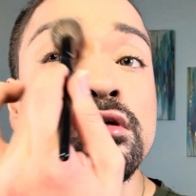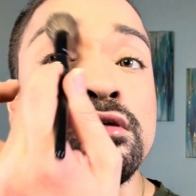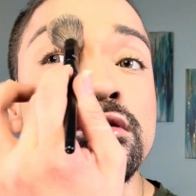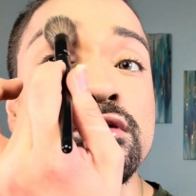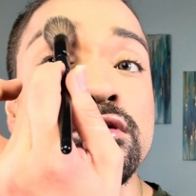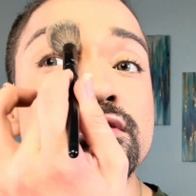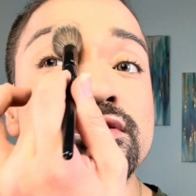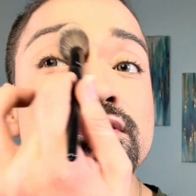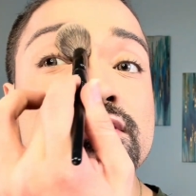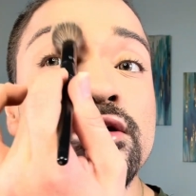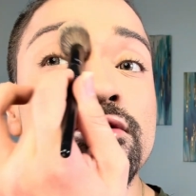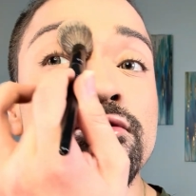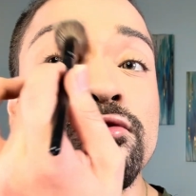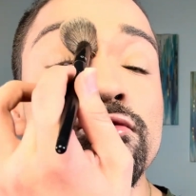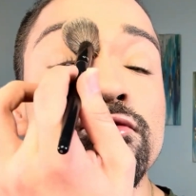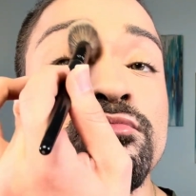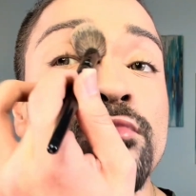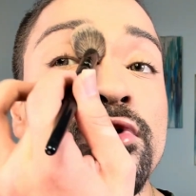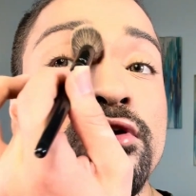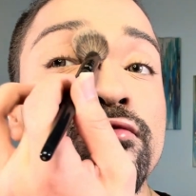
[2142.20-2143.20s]
in the center
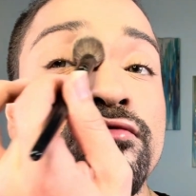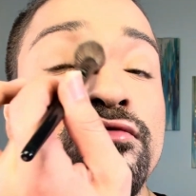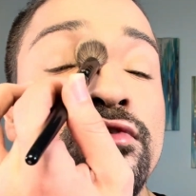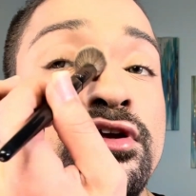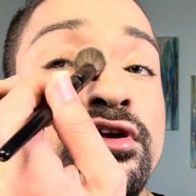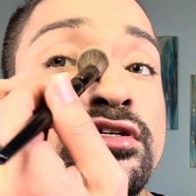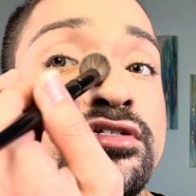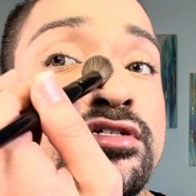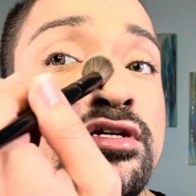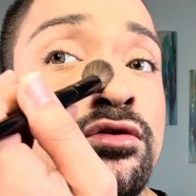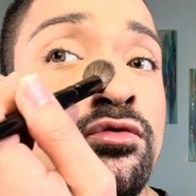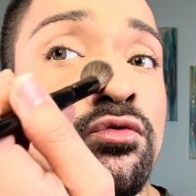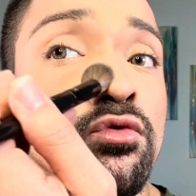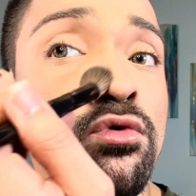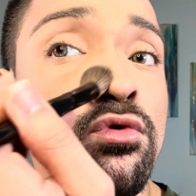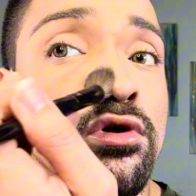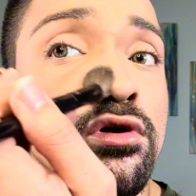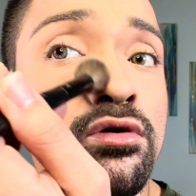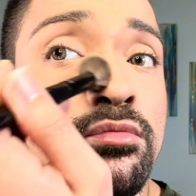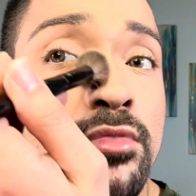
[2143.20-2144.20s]
of my face and
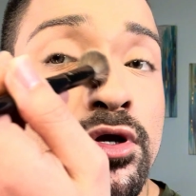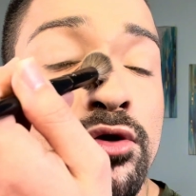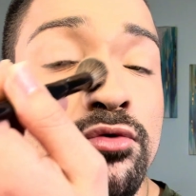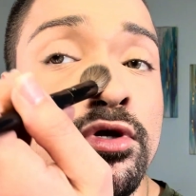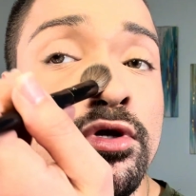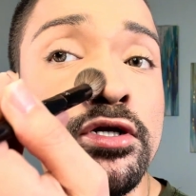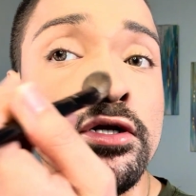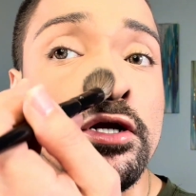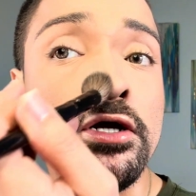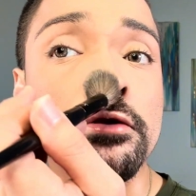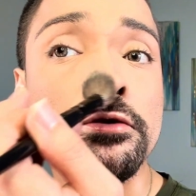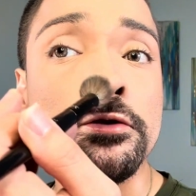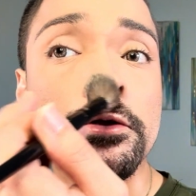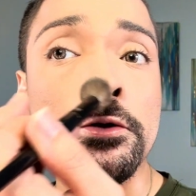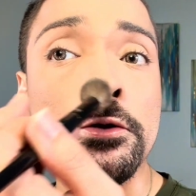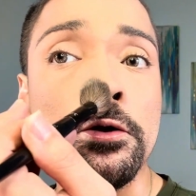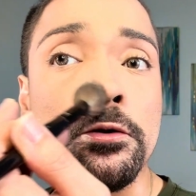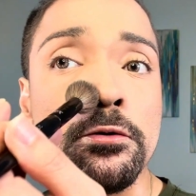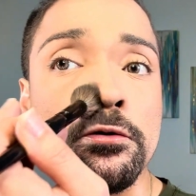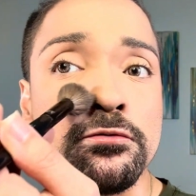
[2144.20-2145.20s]
work my way down the
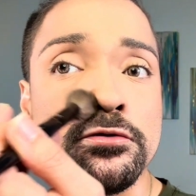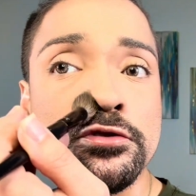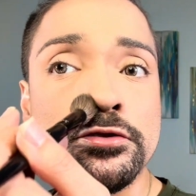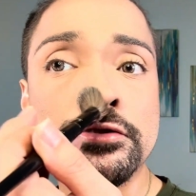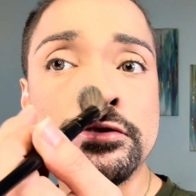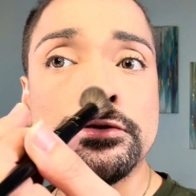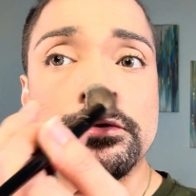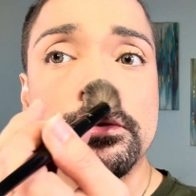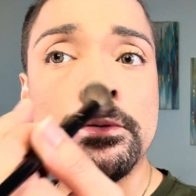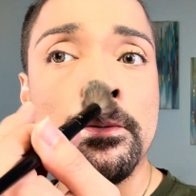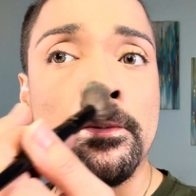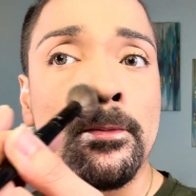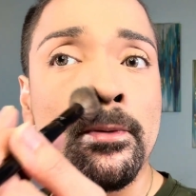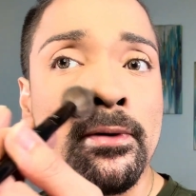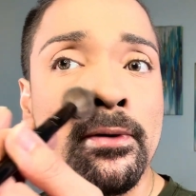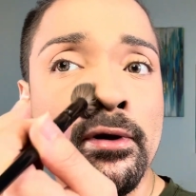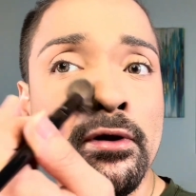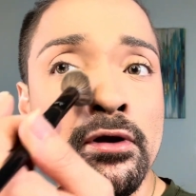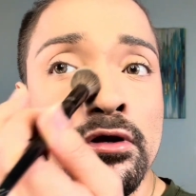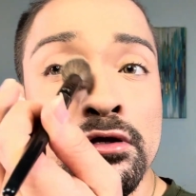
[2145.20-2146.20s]
nose.
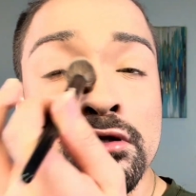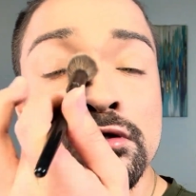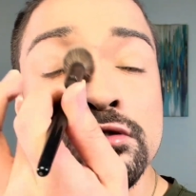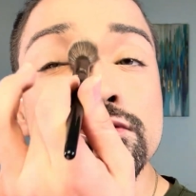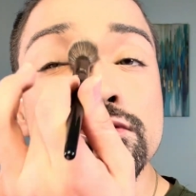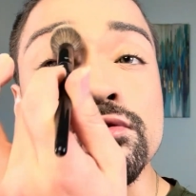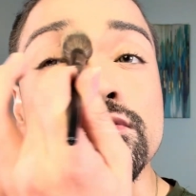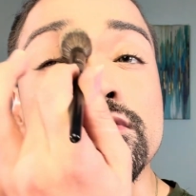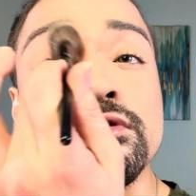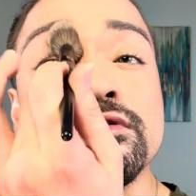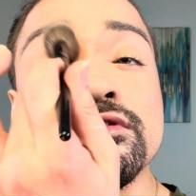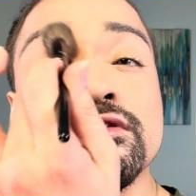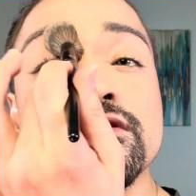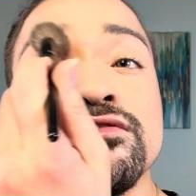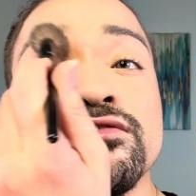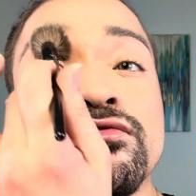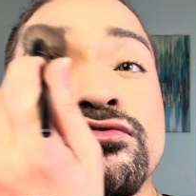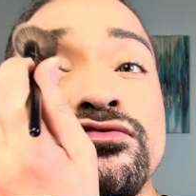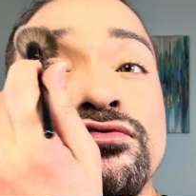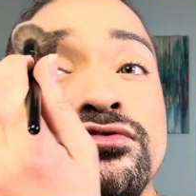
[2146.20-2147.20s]
So this
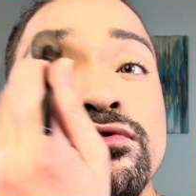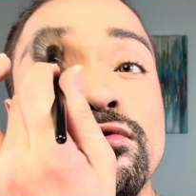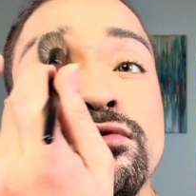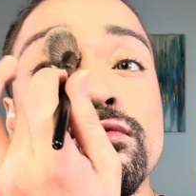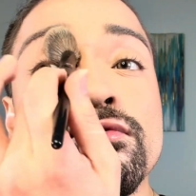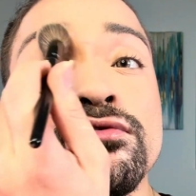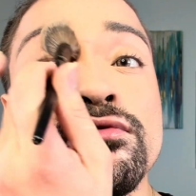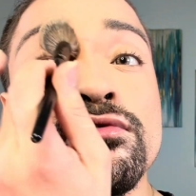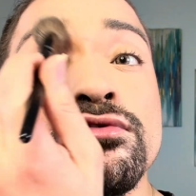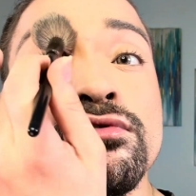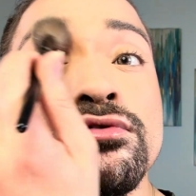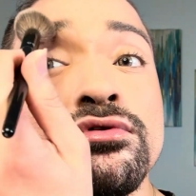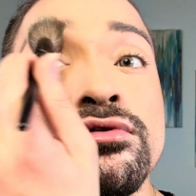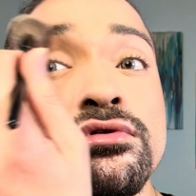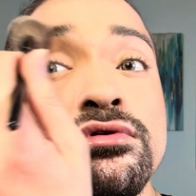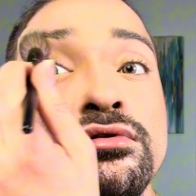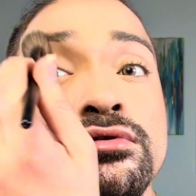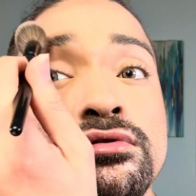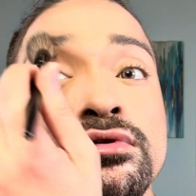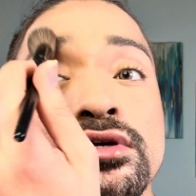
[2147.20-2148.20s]
is
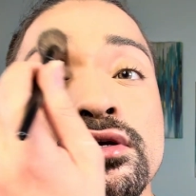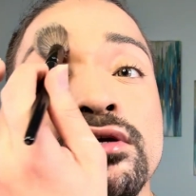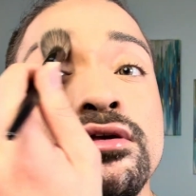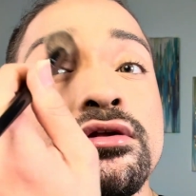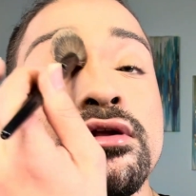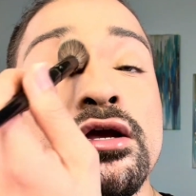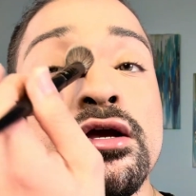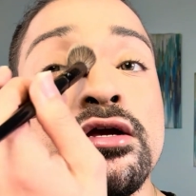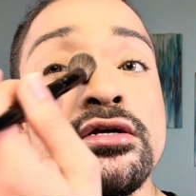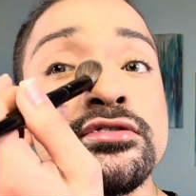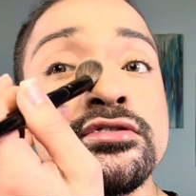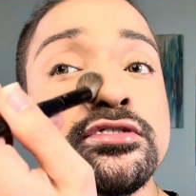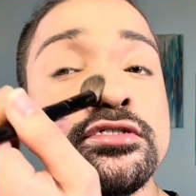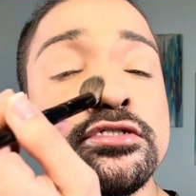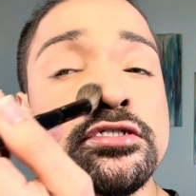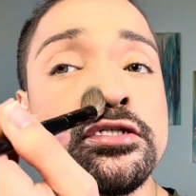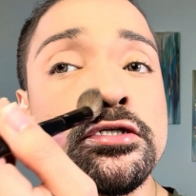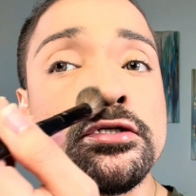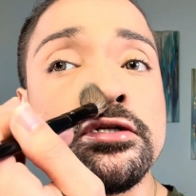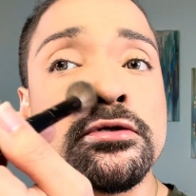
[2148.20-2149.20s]
further
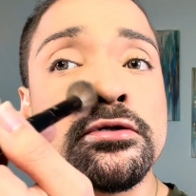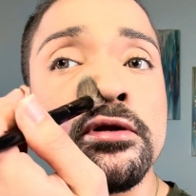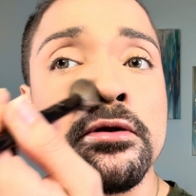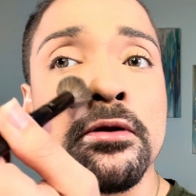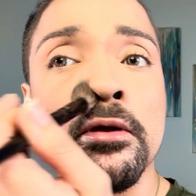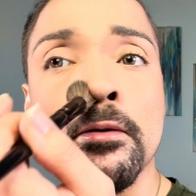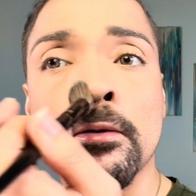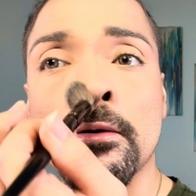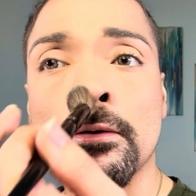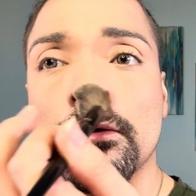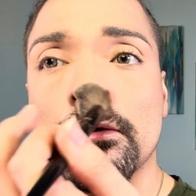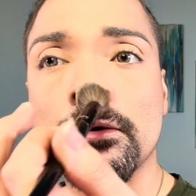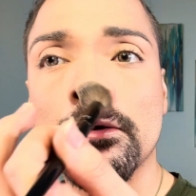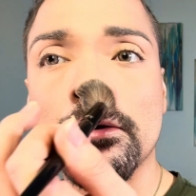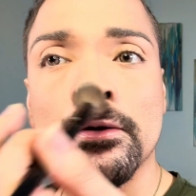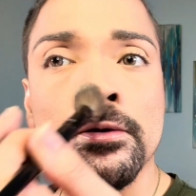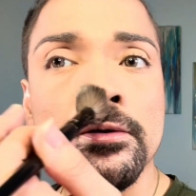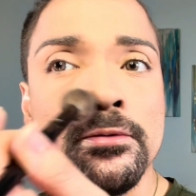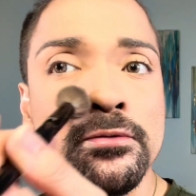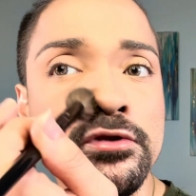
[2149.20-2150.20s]
enhancing
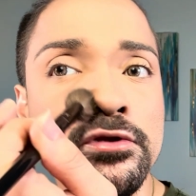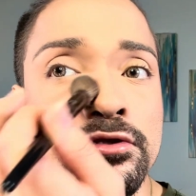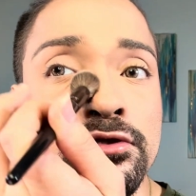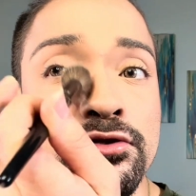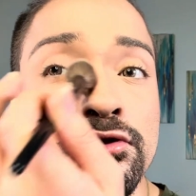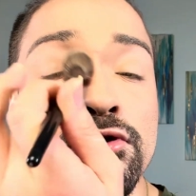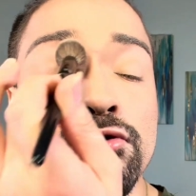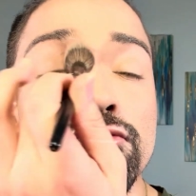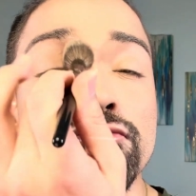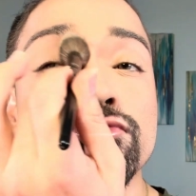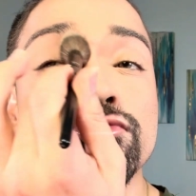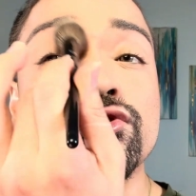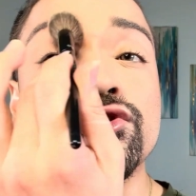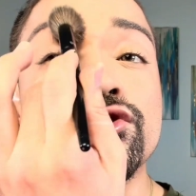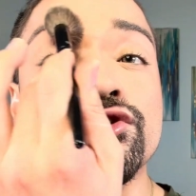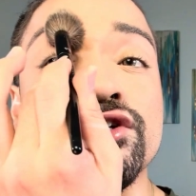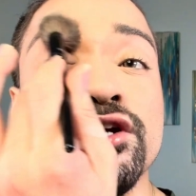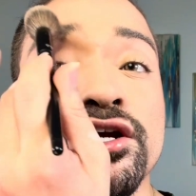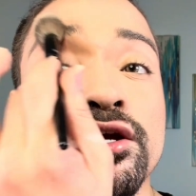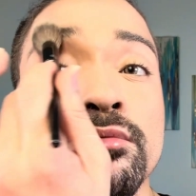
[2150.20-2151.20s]
the nose
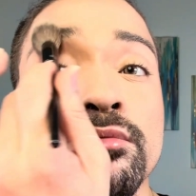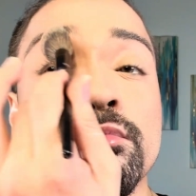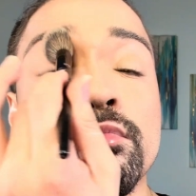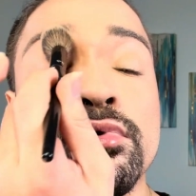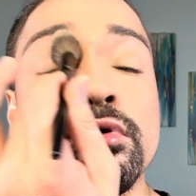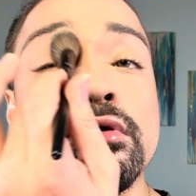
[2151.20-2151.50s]
shape.